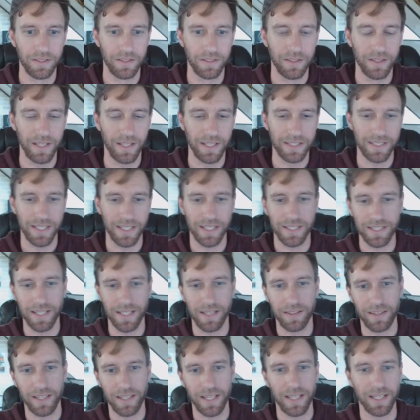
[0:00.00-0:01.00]
that takes
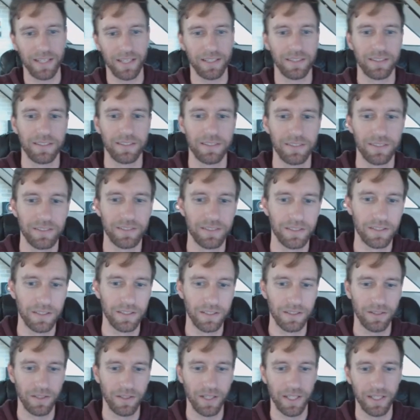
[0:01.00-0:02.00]
out that.
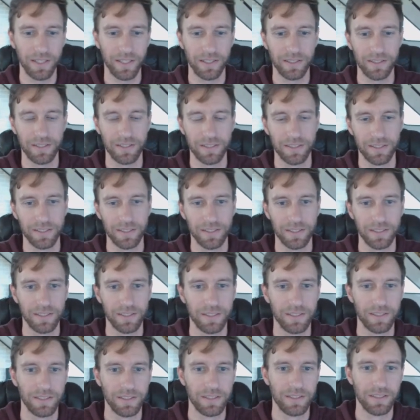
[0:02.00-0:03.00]
Okay.
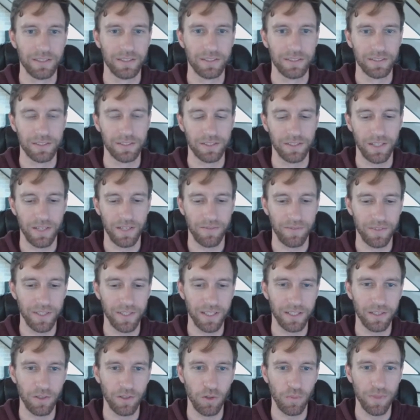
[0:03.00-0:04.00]
So definitely a
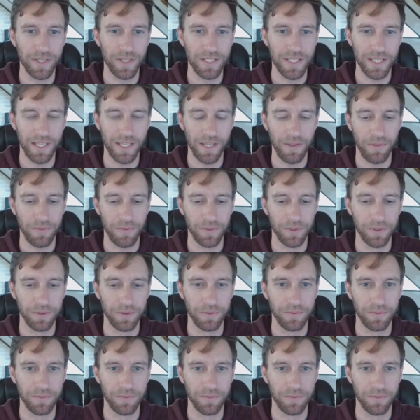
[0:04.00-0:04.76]
little bit to get through.